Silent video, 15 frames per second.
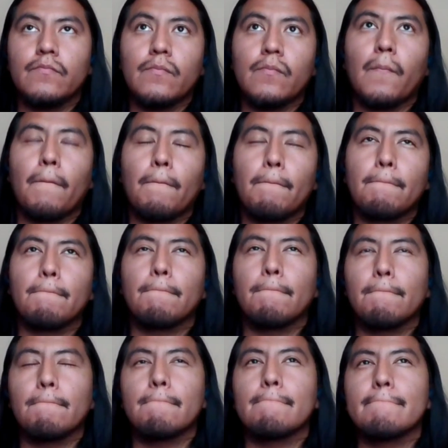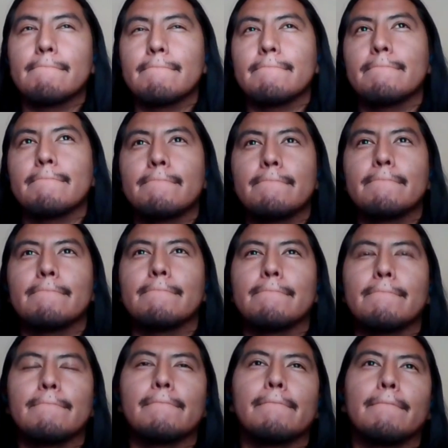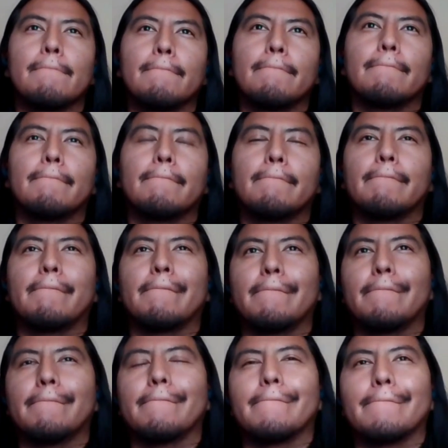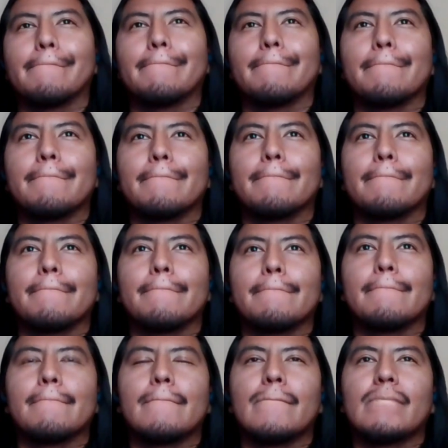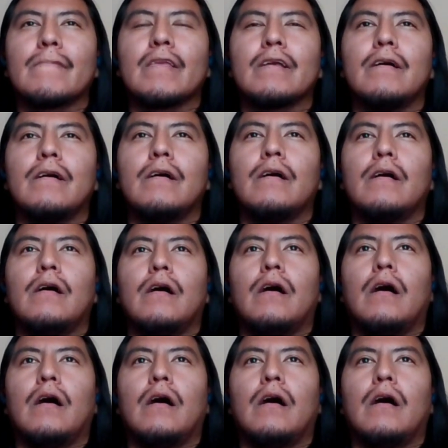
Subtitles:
[no speech]